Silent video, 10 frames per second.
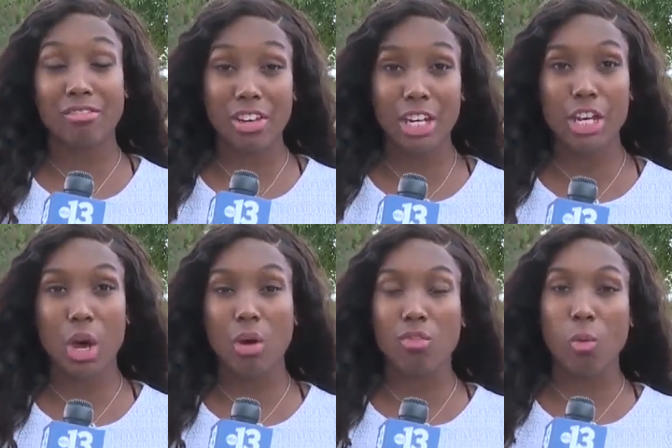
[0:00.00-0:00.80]

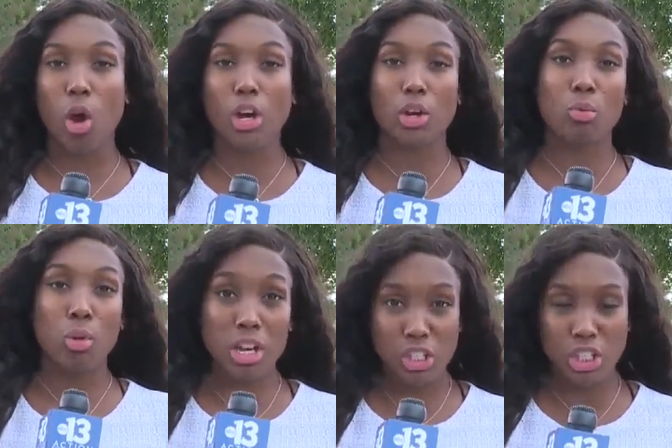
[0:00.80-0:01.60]
video of water
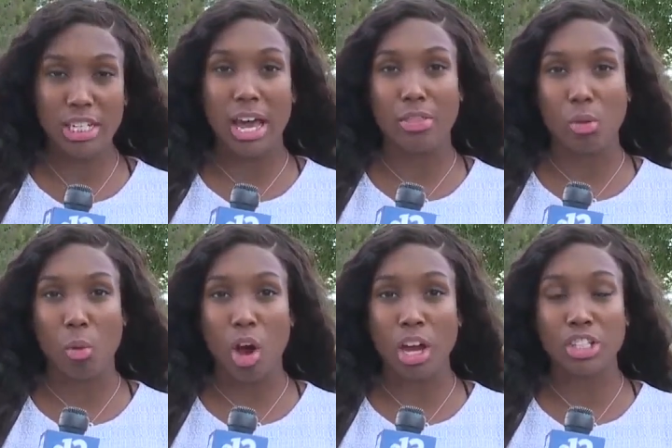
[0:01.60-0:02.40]
rushing down the
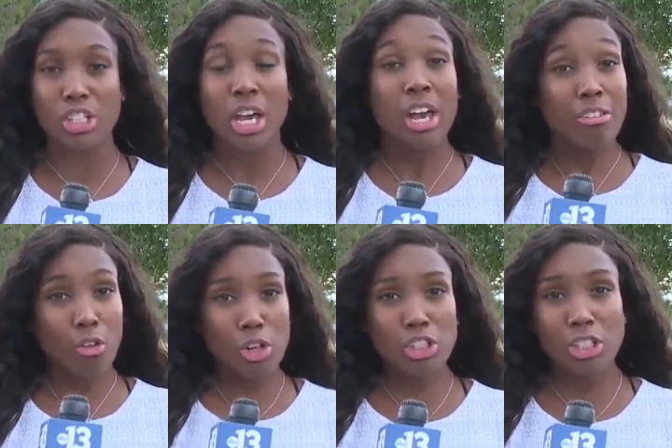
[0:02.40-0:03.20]
wash.
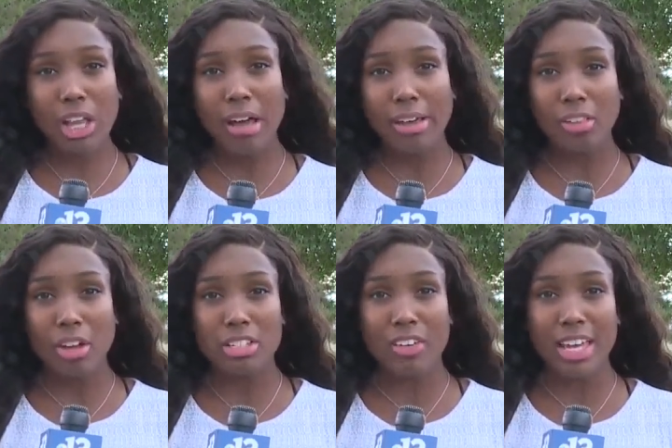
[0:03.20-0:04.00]
For July,
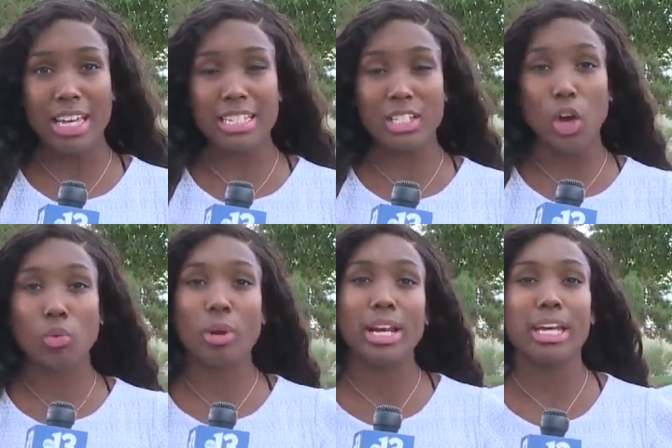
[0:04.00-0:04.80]
Las Vegas is
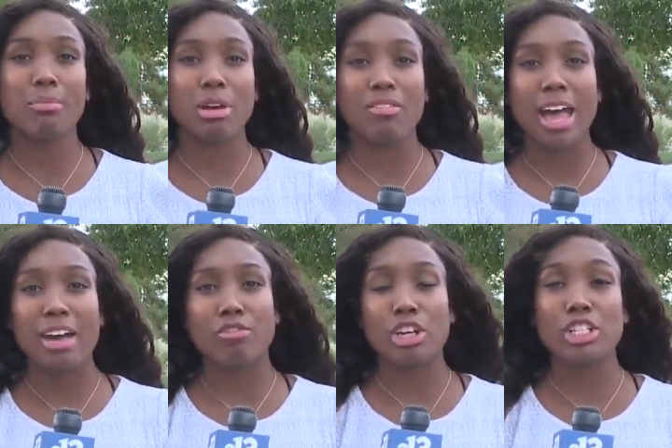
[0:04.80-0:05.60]
already above
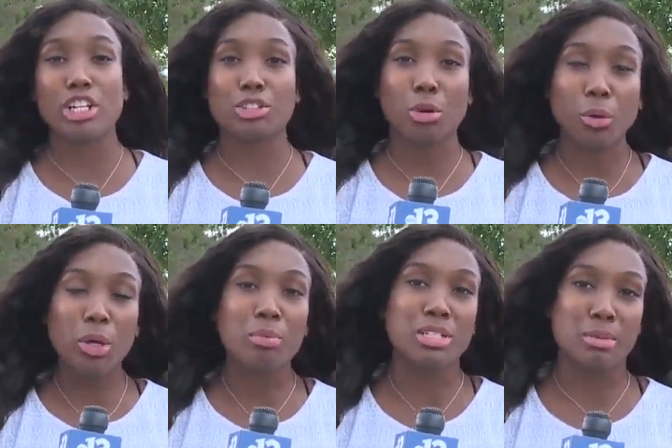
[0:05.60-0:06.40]
average in
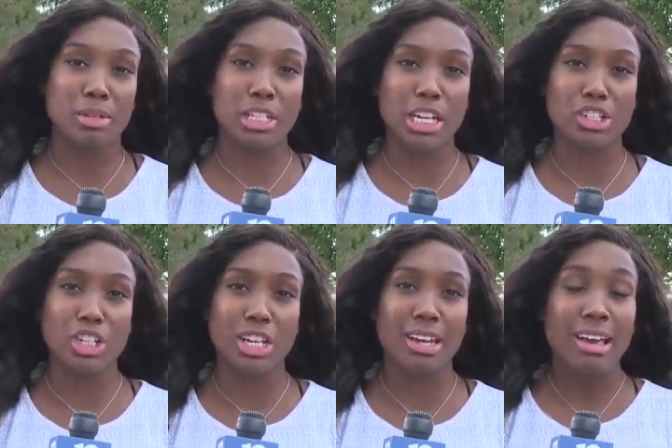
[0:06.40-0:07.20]
total
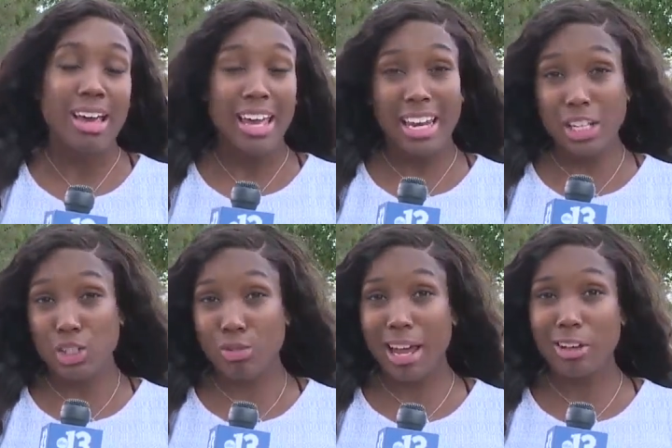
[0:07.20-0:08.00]
precipitation. In a
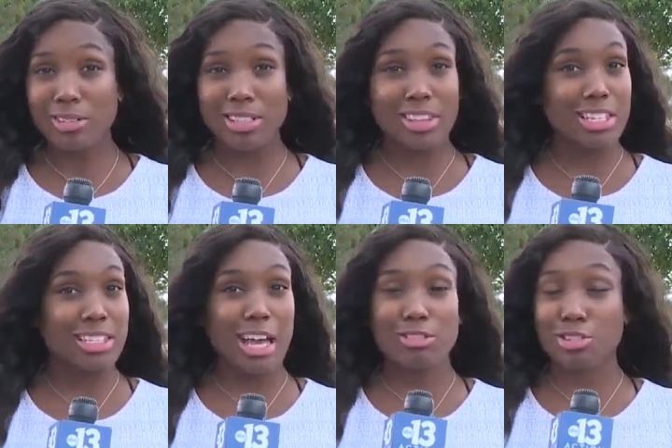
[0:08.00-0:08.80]
drought, this
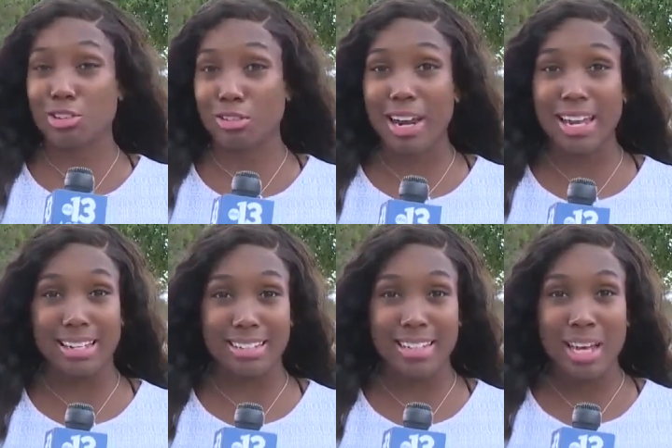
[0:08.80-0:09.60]
sounds
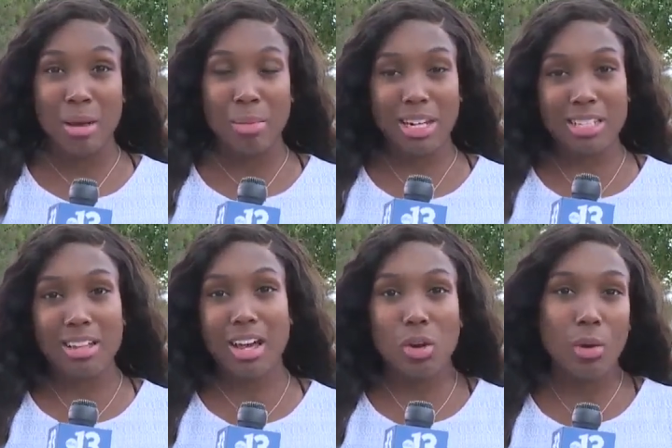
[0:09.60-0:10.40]
great but it's
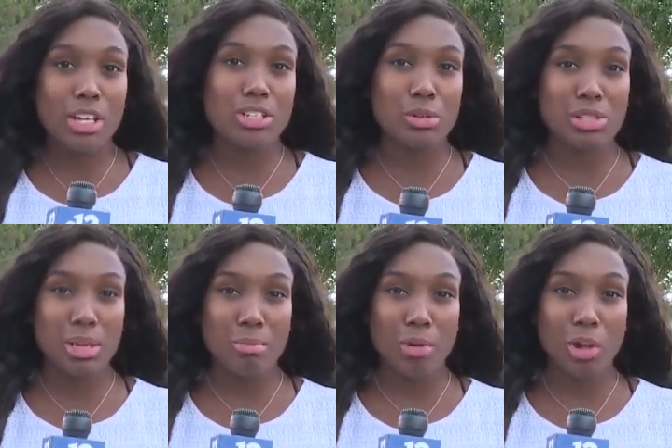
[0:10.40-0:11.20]
not quite so
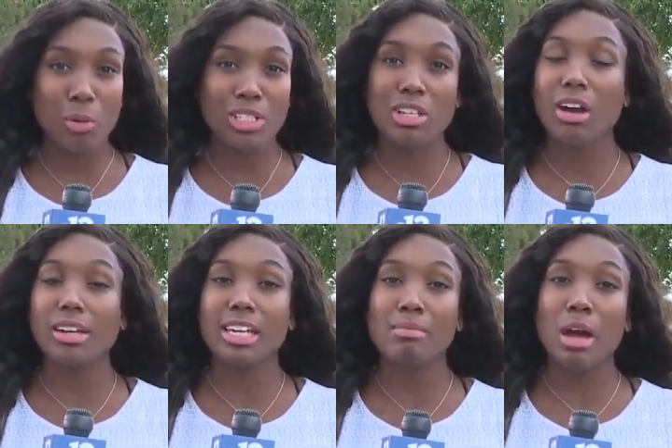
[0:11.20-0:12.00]
simple when
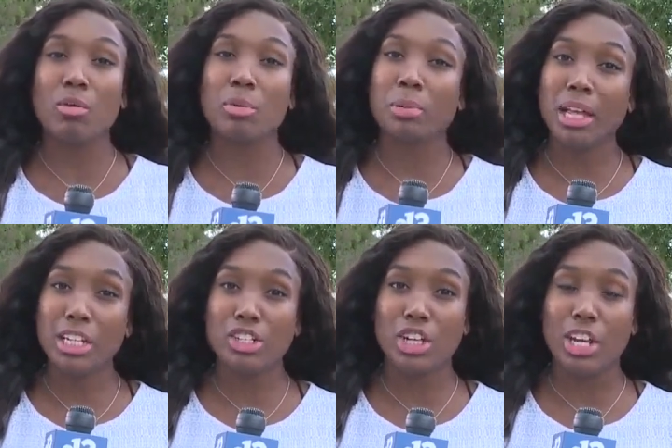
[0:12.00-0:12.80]
talking about
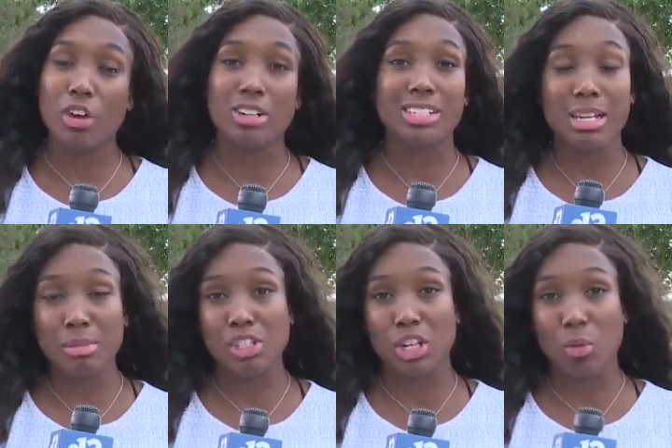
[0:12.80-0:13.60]
replenishing our
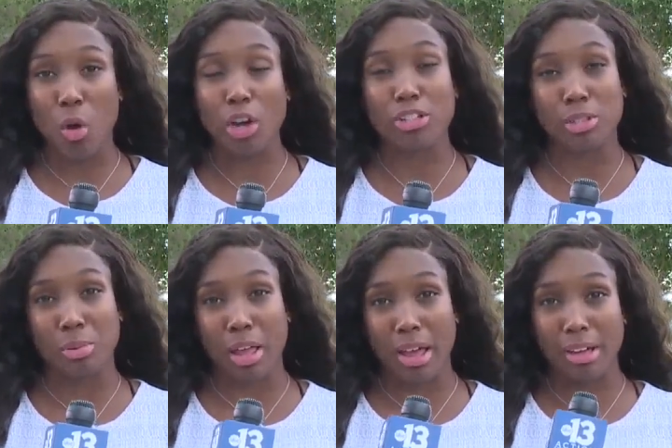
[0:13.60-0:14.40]
diminishing water
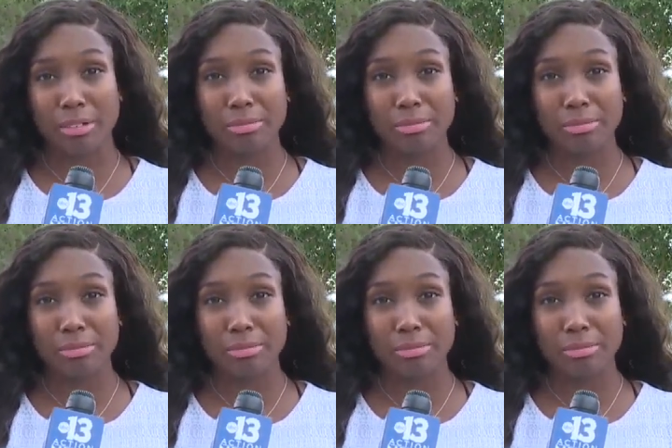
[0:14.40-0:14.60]
supply.